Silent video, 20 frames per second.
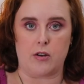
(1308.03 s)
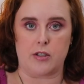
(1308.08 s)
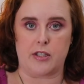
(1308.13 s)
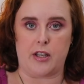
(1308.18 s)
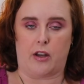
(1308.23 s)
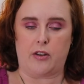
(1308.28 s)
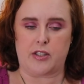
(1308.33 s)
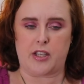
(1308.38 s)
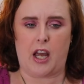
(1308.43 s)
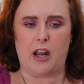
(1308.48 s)
art
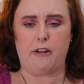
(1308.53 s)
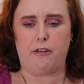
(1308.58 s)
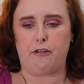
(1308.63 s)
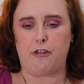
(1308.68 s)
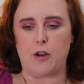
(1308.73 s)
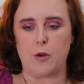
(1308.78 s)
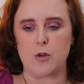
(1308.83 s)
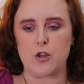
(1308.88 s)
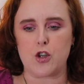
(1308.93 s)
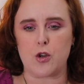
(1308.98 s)
style. It's kind of
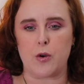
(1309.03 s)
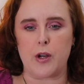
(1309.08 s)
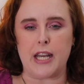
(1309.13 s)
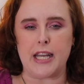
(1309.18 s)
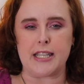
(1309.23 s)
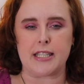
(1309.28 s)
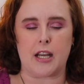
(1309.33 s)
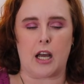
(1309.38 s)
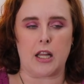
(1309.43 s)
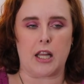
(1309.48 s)
future-y.
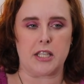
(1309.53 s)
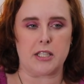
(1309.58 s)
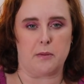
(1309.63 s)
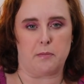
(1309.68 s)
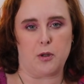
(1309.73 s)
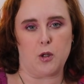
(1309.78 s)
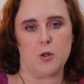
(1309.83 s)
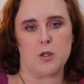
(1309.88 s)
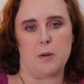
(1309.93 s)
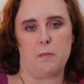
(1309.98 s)
It's got lots
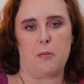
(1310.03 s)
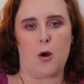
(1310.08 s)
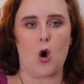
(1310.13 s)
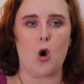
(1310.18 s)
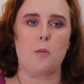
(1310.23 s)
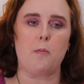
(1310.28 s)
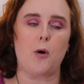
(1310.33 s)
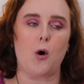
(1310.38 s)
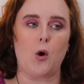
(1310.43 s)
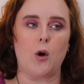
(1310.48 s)
of blues and
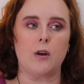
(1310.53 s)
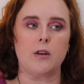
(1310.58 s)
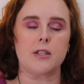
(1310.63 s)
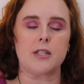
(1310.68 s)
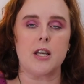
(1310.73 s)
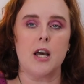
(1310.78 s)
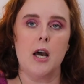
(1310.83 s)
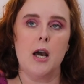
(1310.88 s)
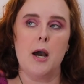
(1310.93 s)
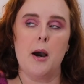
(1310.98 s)

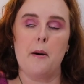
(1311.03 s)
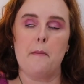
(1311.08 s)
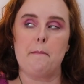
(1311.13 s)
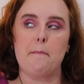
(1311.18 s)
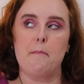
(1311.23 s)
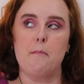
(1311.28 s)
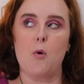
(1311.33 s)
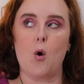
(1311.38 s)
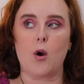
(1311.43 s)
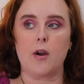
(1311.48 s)
purples.
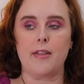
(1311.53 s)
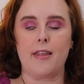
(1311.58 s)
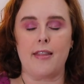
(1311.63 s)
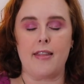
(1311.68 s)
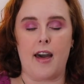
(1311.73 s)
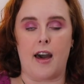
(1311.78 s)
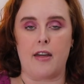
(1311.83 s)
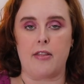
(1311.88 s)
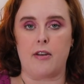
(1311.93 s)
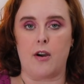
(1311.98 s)
More than
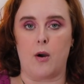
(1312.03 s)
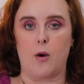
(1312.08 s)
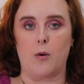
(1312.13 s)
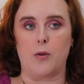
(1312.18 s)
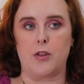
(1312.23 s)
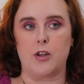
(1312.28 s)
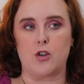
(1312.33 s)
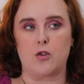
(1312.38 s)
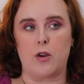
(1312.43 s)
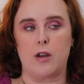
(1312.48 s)
that,
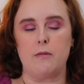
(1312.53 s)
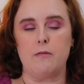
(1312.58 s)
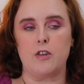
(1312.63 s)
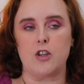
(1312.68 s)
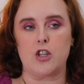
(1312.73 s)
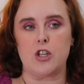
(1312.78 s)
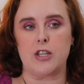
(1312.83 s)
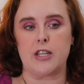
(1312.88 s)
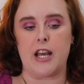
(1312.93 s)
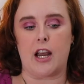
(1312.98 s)
though, the Dream
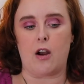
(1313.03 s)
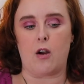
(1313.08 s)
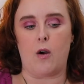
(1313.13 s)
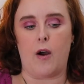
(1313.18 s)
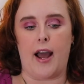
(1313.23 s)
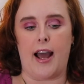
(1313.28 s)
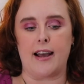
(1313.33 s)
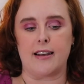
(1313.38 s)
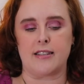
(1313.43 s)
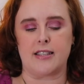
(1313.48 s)
Vision Tarot
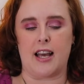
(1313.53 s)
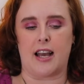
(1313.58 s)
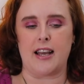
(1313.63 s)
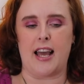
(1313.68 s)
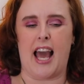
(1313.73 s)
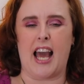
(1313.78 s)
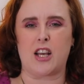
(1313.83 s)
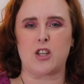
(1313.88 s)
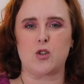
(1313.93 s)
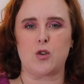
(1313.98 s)
has that
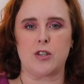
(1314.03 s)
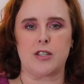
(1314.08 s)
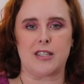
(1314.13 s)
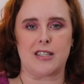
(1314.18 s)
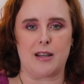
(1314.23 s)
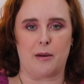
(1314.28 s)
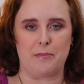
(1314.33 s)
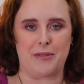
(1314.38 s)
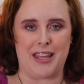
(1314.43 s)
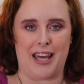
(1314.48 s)
extra
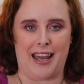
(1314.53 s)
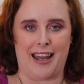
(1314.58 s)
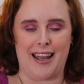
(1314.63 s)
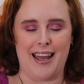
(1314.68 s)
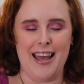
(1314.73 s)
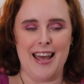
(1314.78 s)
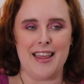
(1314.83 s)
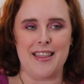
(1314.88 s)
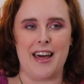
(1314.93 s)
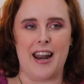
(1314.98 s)
something,
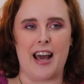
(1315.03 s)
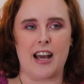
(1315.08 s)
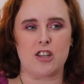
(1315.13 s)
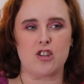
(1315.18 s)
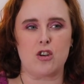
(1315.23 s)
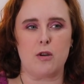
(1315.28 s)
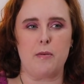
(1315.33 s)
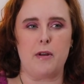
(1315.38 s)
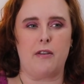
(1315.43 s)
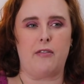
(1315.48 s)
that
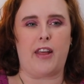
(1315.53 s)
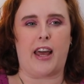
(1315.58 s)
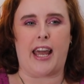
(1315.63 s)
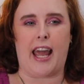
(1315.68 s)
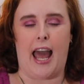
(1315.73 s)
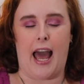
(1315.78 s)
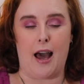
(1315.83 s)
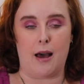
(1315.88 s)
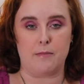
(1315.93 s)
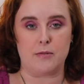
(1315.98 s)
extra bit of
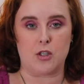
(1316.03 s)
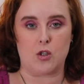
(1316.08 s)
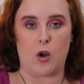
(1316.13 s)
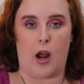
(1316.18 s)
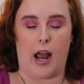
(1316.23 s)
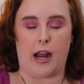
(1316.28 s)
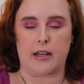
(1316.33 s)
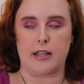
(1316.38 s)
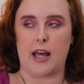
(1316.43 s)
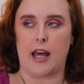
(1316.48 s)
like
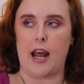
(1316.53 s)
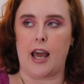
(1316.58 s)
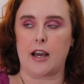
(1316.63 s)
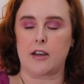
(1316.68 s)
abstract, that